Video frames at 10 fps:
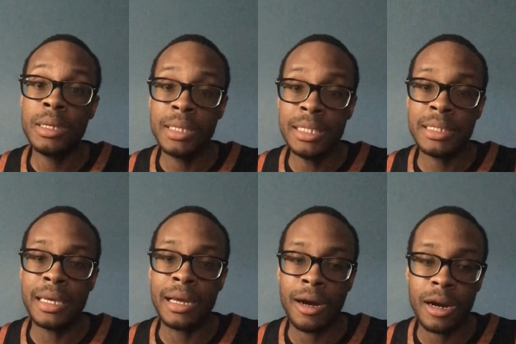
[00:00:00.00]
this kid
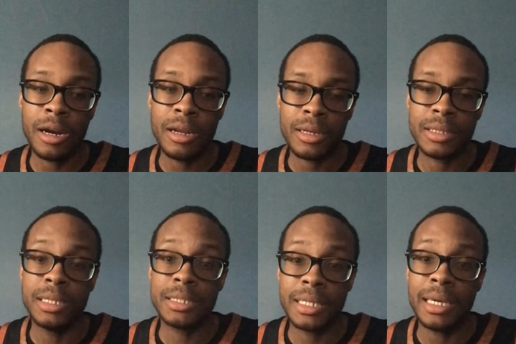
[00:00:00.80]
got hard.
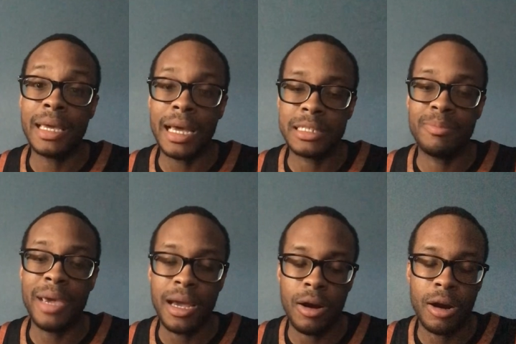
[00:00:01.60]
This kid got
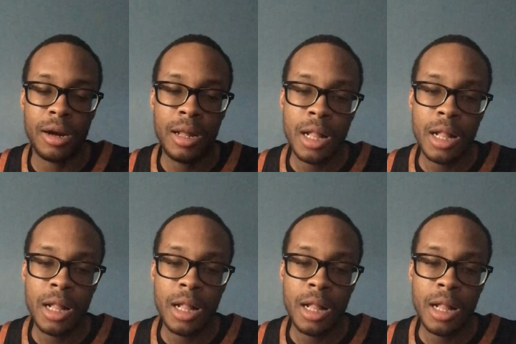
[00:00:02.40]
Matt Hart.